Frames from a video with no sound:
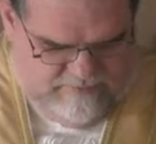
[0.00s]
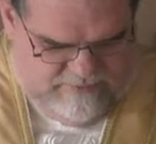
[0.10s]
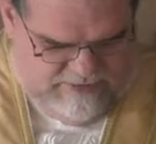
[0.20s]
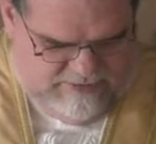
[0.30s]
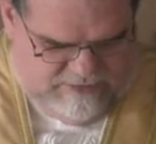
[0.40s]

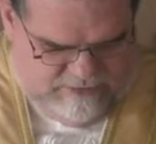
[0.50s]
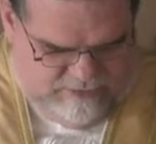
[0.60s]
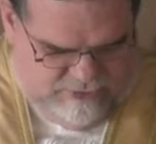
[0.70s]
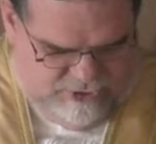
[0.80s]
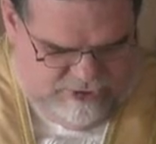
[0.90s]
My
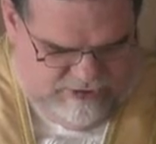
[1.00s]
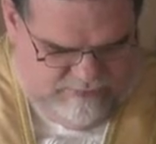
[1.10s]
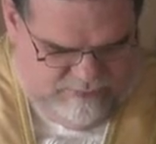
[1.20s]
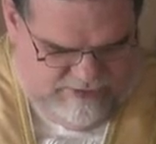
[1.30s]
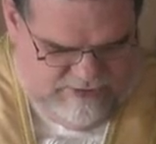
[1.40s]
soul
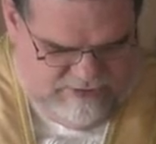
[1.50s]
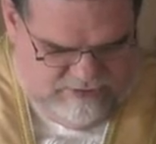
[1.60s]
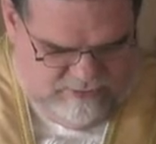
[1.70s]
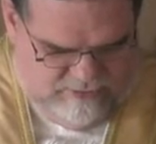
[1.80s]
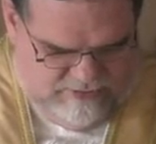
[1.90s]
shall praise the
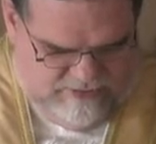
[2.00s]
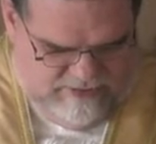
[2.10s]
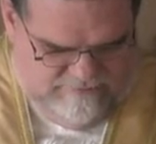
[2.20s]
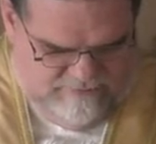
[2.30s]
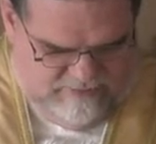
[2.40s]
Lord
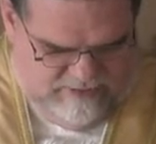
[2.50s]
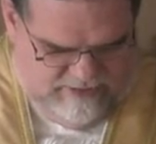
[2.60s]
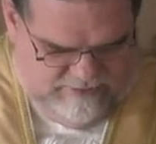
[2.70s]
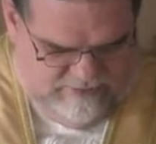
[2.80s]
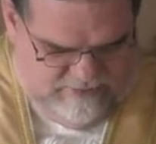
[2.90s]
even to
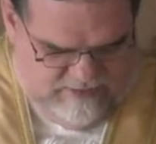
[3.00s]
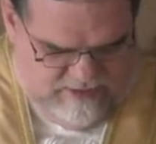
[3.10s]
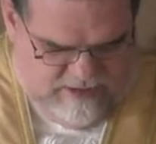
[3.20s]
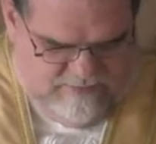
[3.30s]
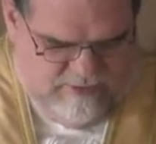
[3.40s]
death,
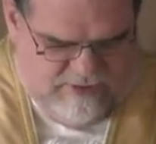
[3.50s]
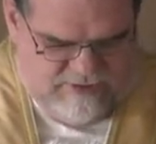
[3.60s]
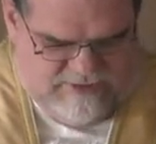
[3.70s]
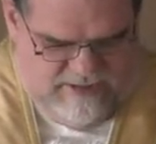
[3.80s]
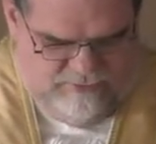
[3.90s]

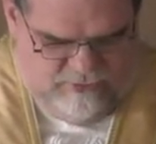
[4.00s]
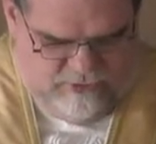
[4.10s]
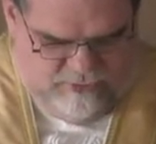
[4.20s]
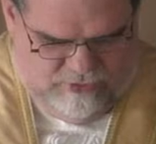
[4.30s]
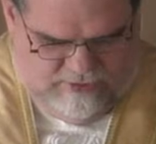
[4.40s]
because thou, O
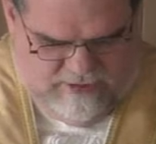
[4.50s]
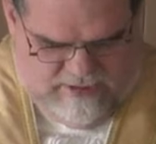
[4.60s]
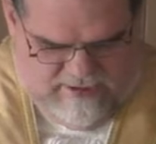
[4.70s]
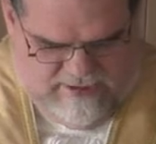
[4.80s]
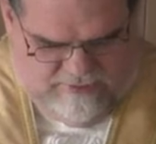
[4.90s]
Lord,
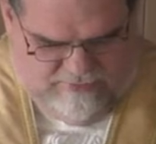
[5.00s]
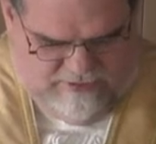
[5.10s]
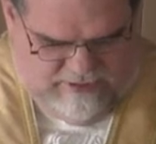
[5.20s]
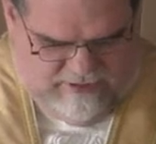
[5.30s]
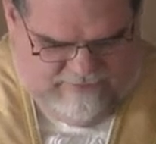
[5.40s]
our
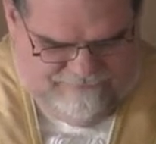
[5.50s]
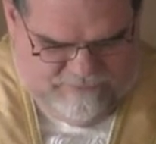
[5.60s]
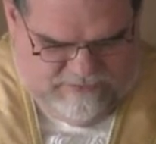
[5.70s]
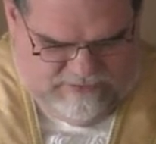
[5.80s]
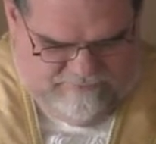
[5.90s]

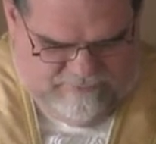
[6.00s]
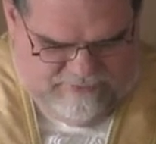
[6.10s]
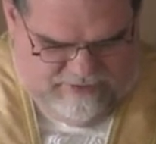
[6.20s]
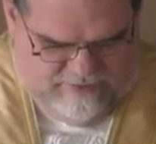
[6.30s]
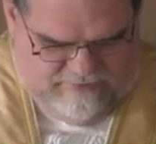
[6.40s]
God,
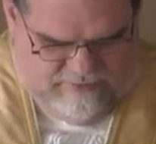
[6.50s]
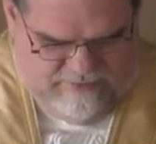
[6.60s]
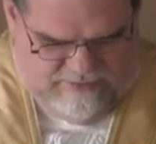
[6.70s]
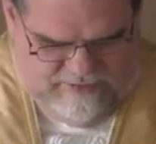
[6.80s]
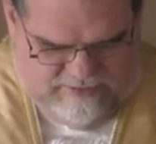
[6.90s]
delivered
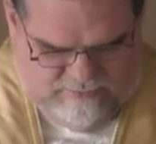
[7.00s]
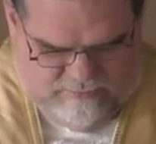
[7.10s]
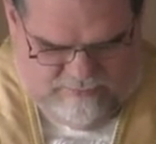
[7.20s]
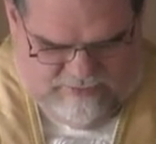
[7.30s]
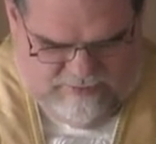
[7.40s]
them
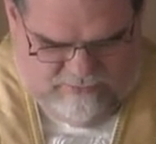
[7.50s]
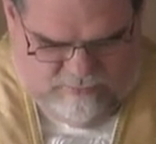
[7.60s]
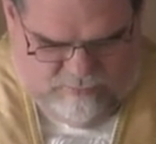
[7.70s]
that